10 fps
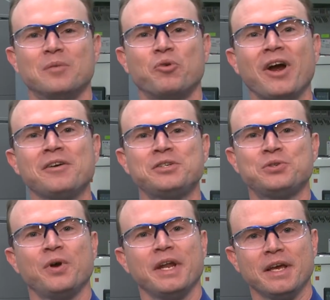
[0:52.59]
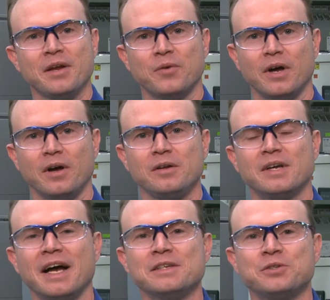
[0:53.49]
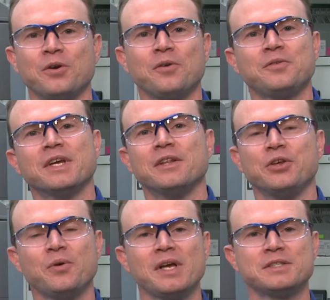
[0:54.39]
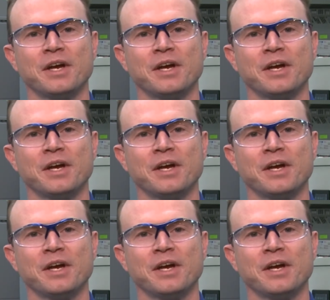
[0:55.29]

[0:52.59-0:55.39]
Prior to joining NREL, I served in the U.S.